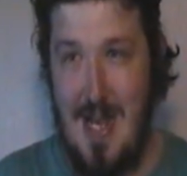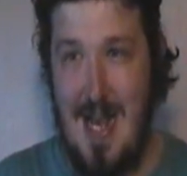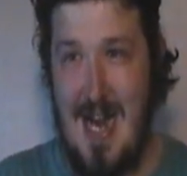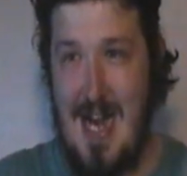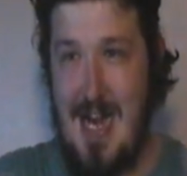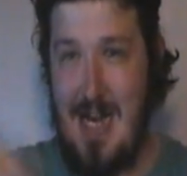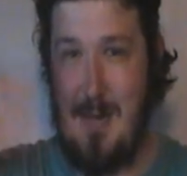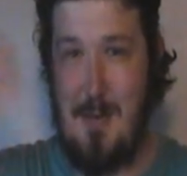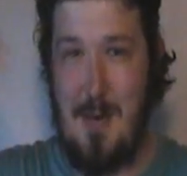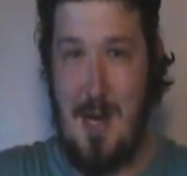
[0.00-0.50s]

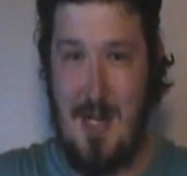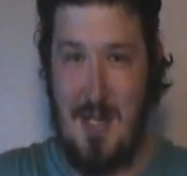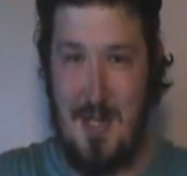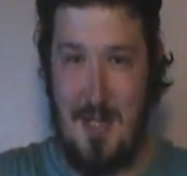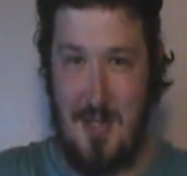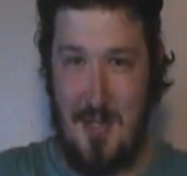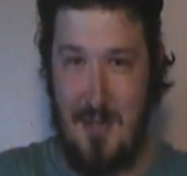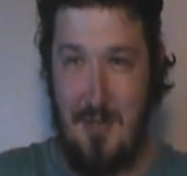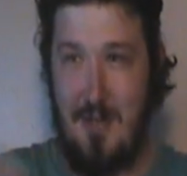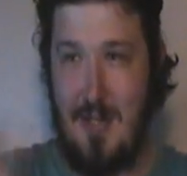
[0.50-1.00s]
Any
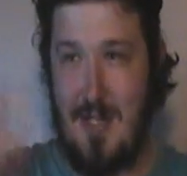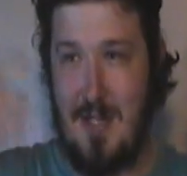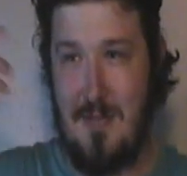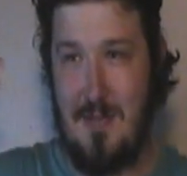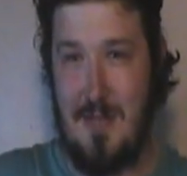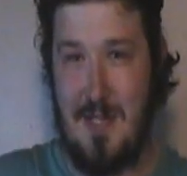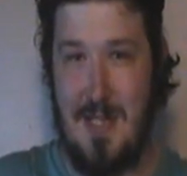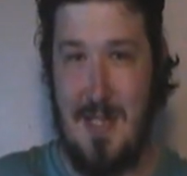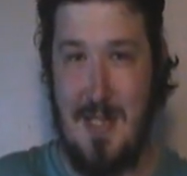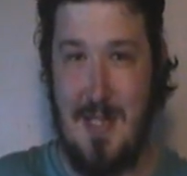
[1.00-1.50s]
match, don't care
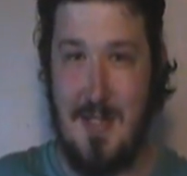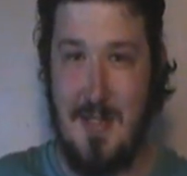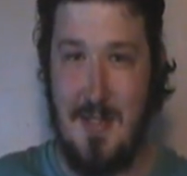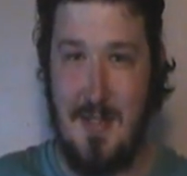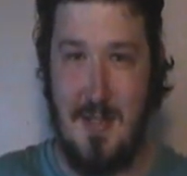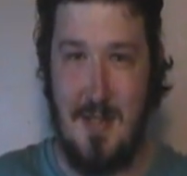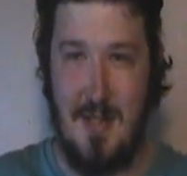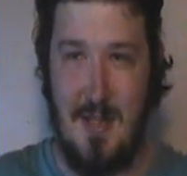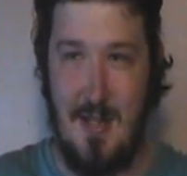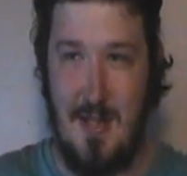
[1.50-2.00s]
what it
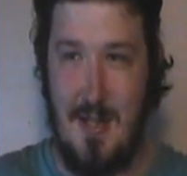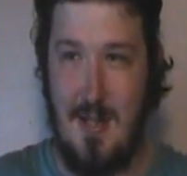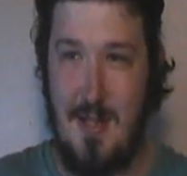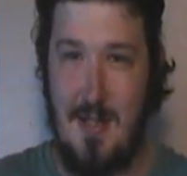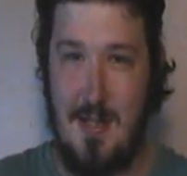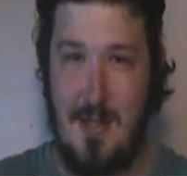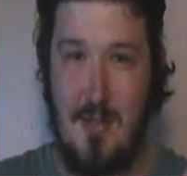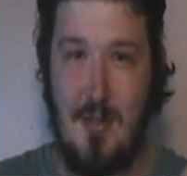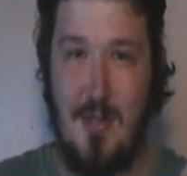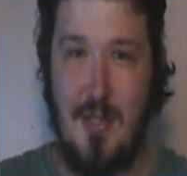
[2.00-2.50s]
is,
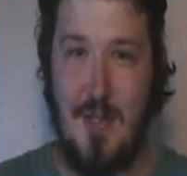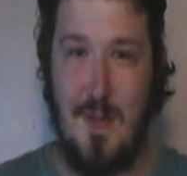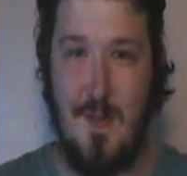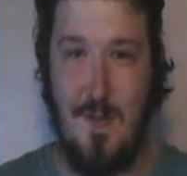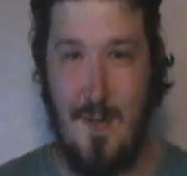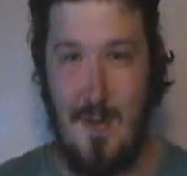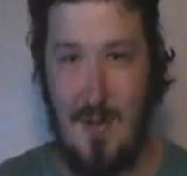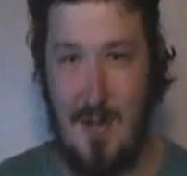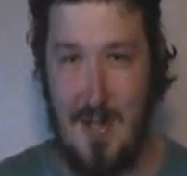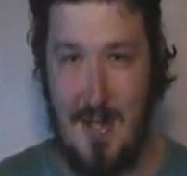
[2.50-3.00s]
as long as you
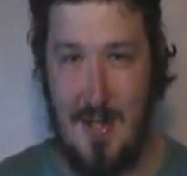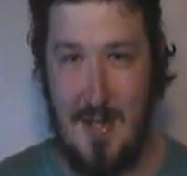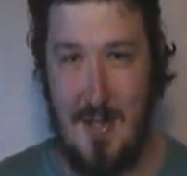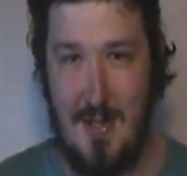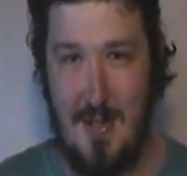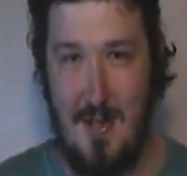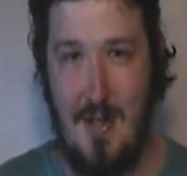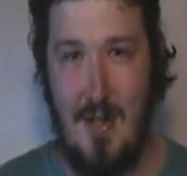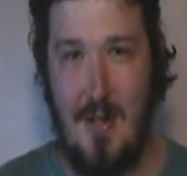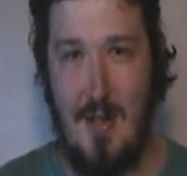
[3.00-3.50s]
feel like
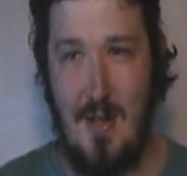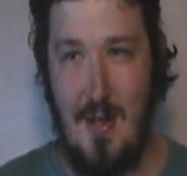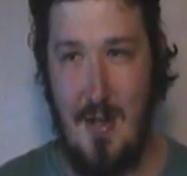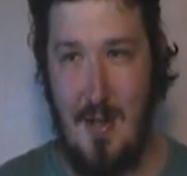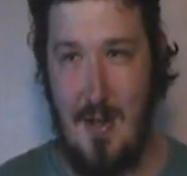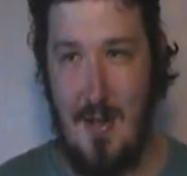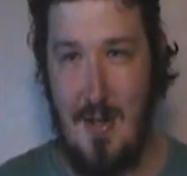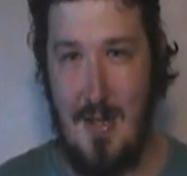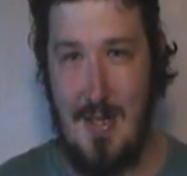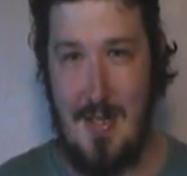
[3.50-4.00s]

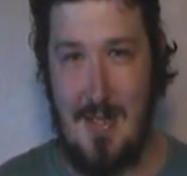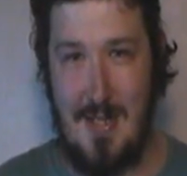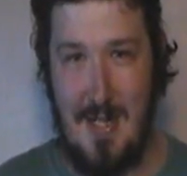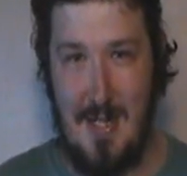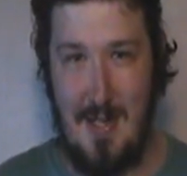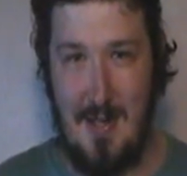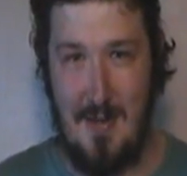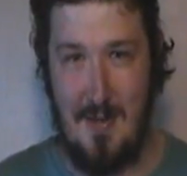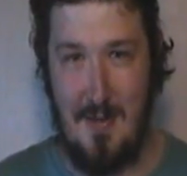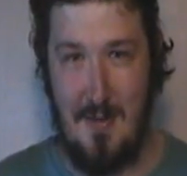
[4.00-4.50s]
it's
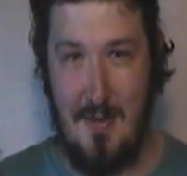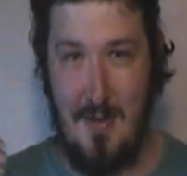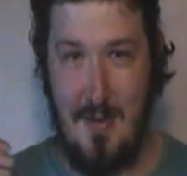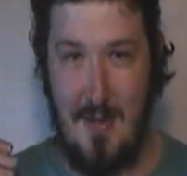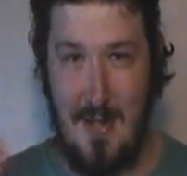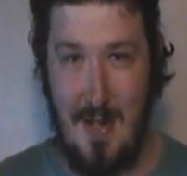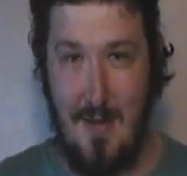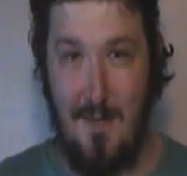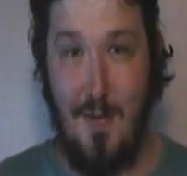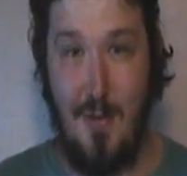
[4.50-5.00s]
gonna
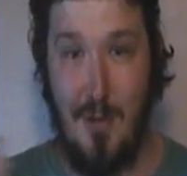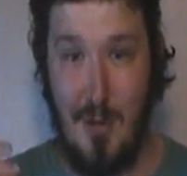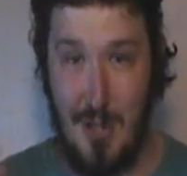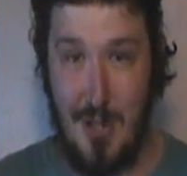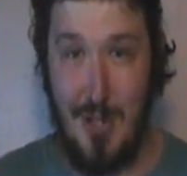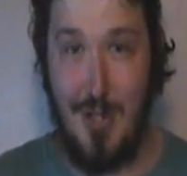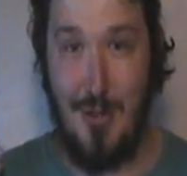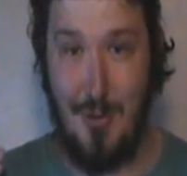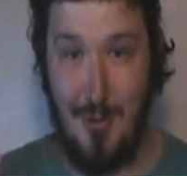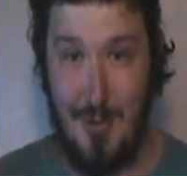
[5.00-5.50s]
give you a
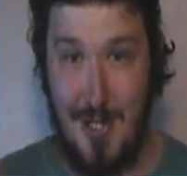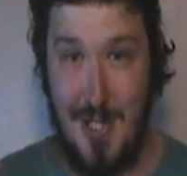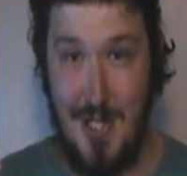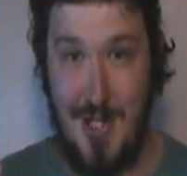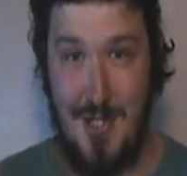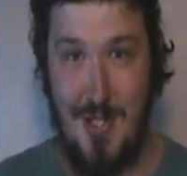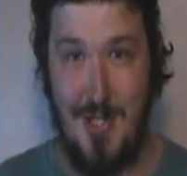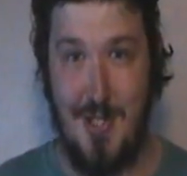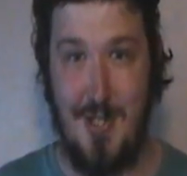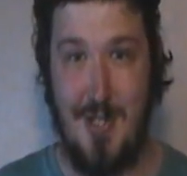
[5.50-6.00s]
good
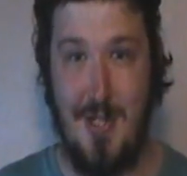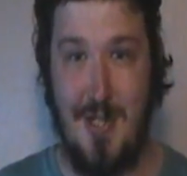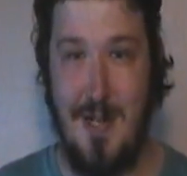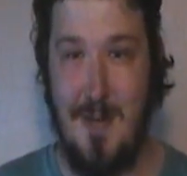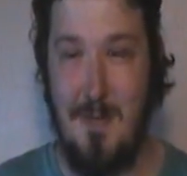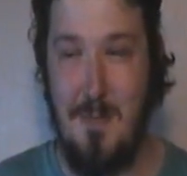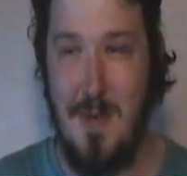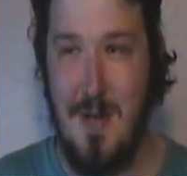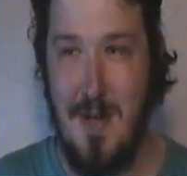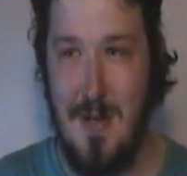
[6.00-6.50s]
audition
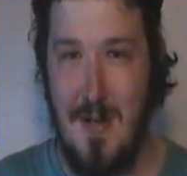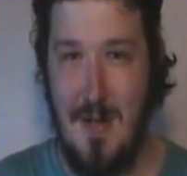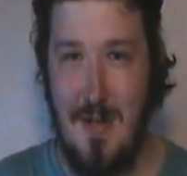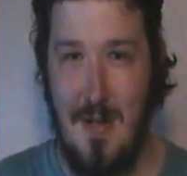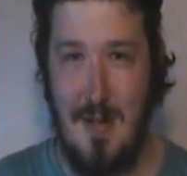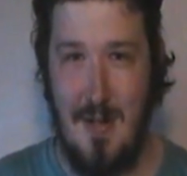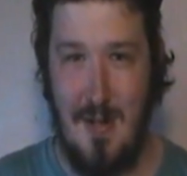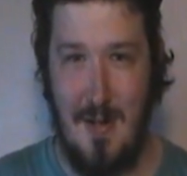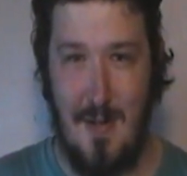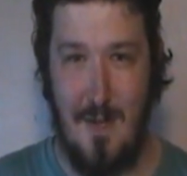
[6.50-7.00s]
time
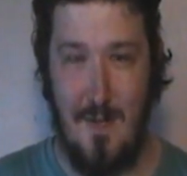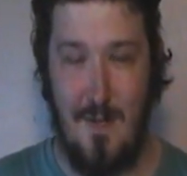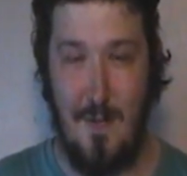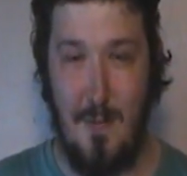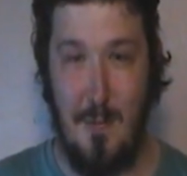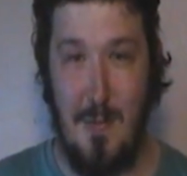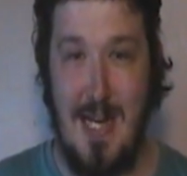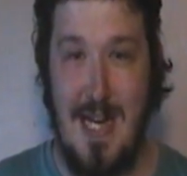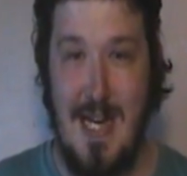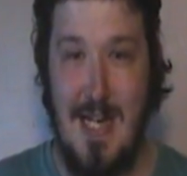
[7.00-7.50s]
for
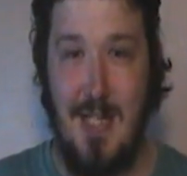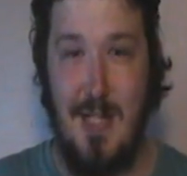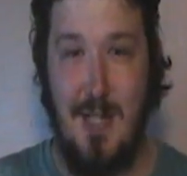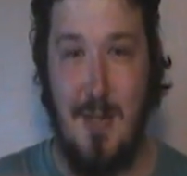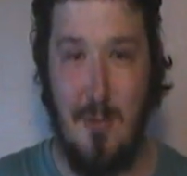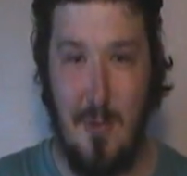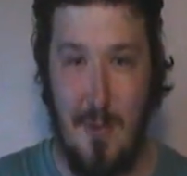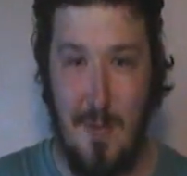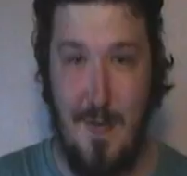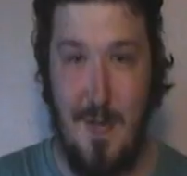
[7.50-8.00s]
me
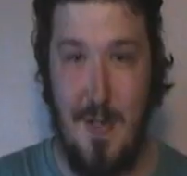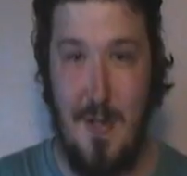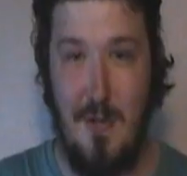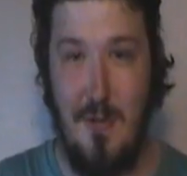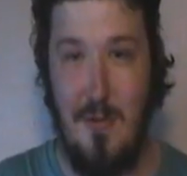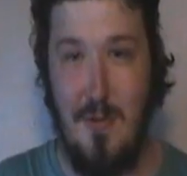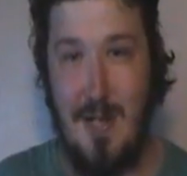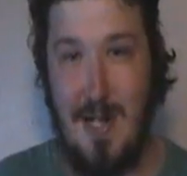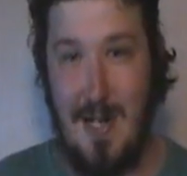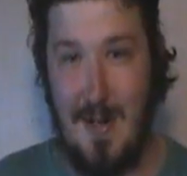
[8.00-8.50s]
to
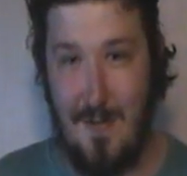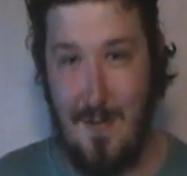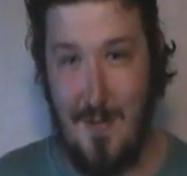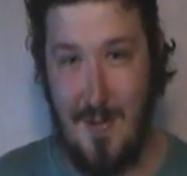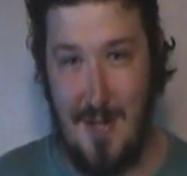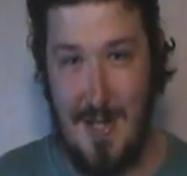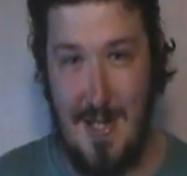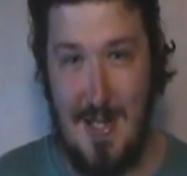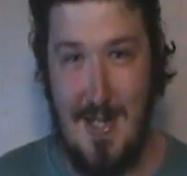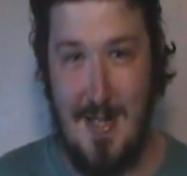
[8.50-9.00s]
review and
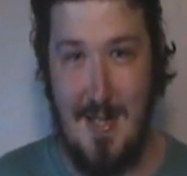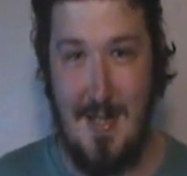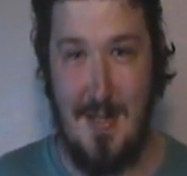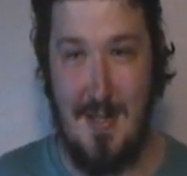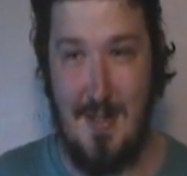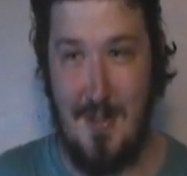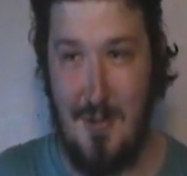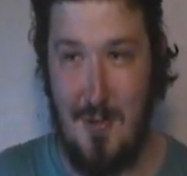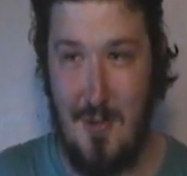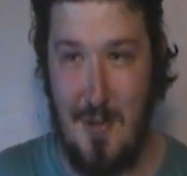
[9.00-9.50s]
everything
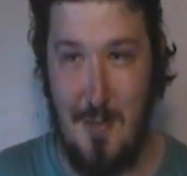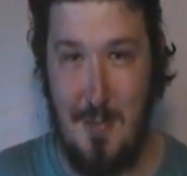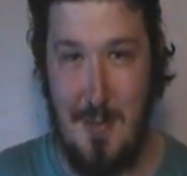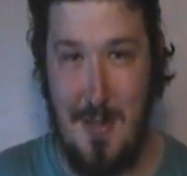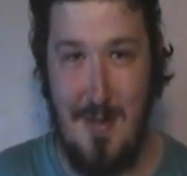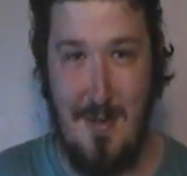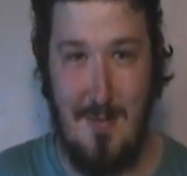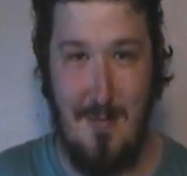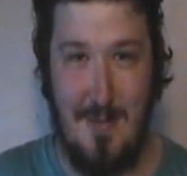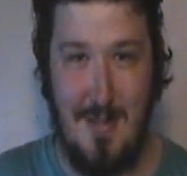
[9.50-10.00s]
and talk
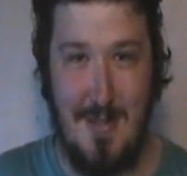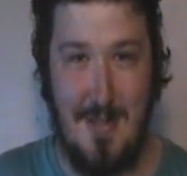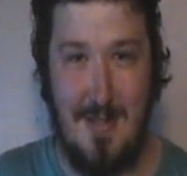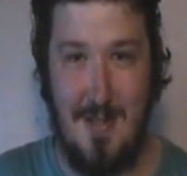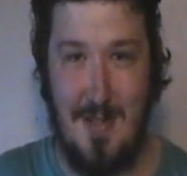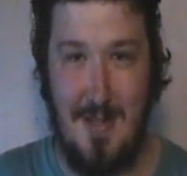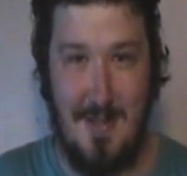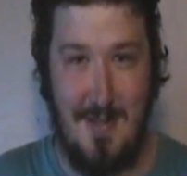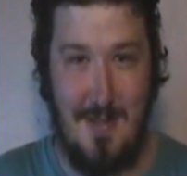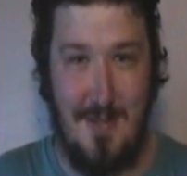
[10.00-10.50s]
about with
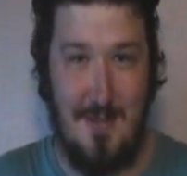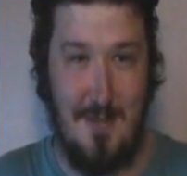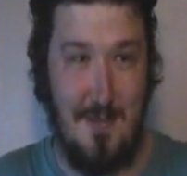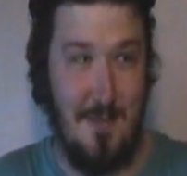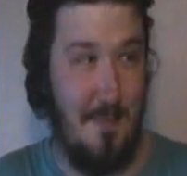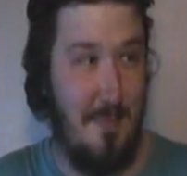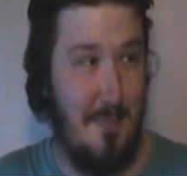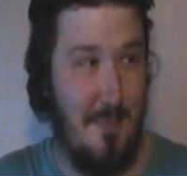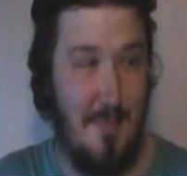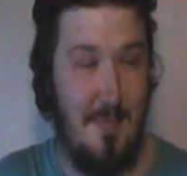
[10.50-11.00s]
other
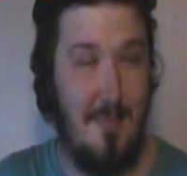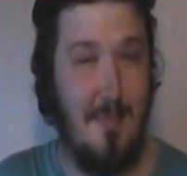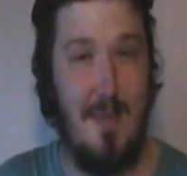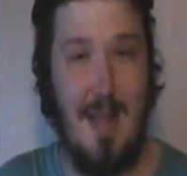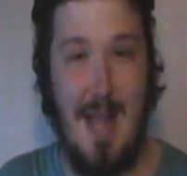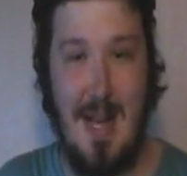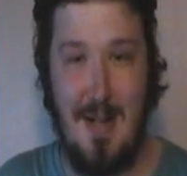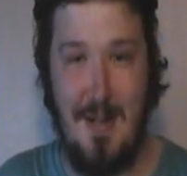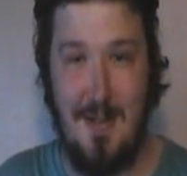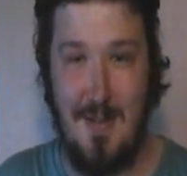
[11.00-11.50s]

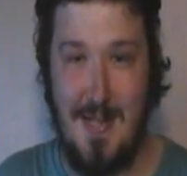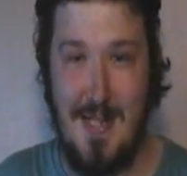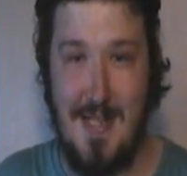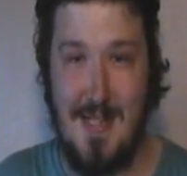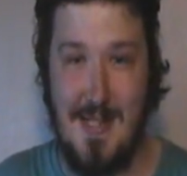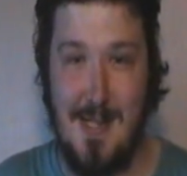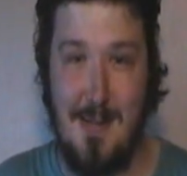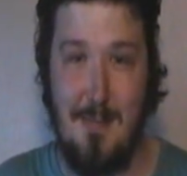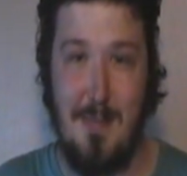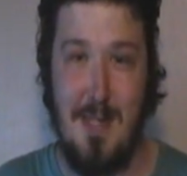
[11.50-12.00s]

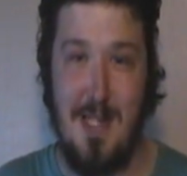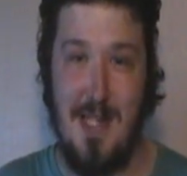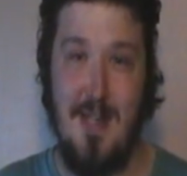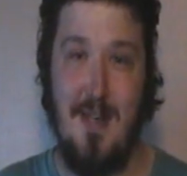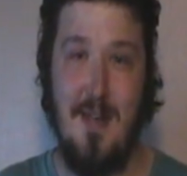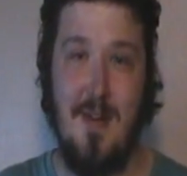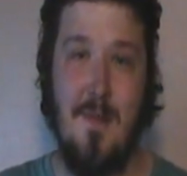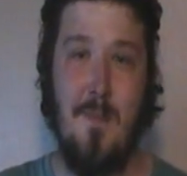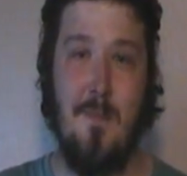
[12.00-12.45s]
entities that be.